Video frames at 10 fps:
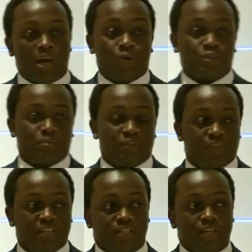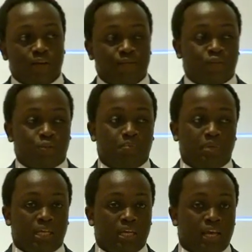was privileged enough to
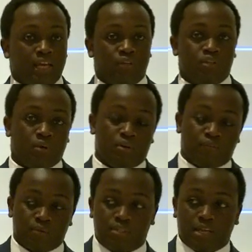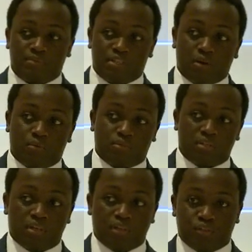be a donor for stem cells.
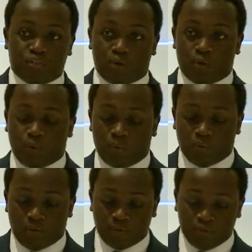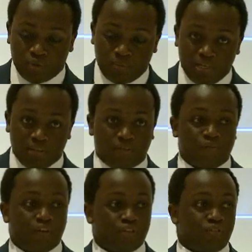So during the
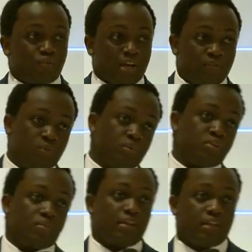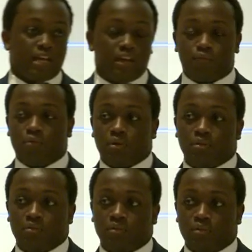first drive, when we were trying to get
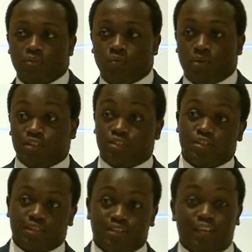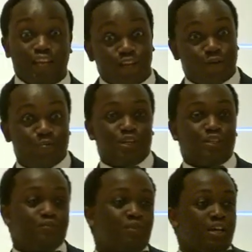everyone registered in the Kenyan
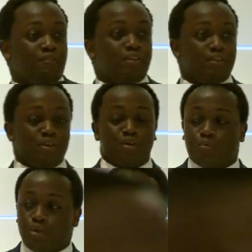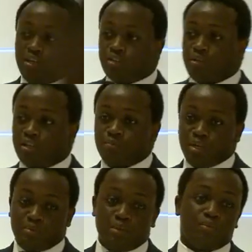community for Kevin, we knew we needed to get as many
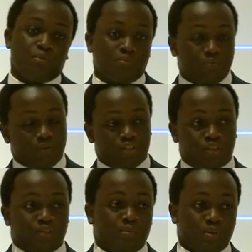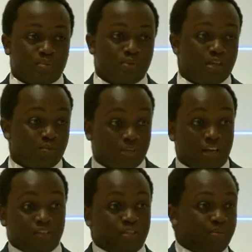people registered as possible. That's what
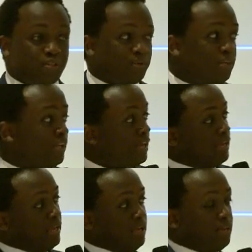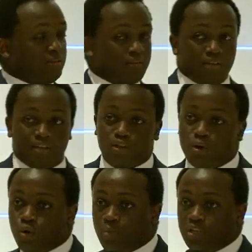Auntie was doing. Ian, I think the whole
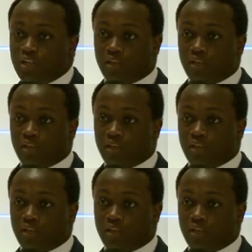community